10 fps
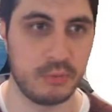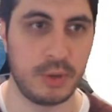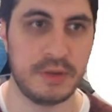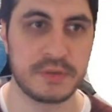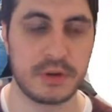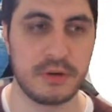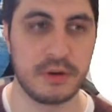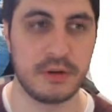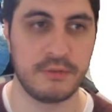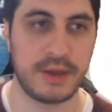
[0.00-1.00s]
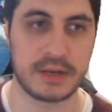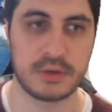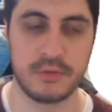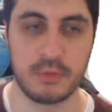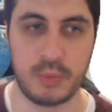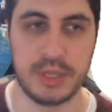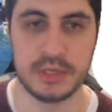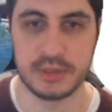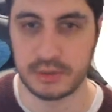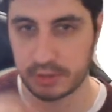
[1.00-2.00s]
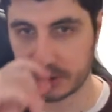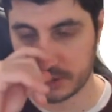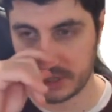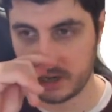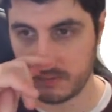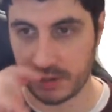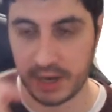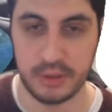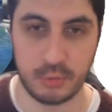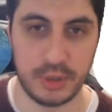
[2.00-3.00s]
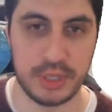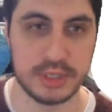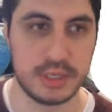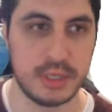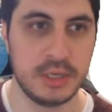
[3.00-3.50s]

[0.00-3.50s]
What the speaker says: Waves are a factor of the wind. They're created by the wind.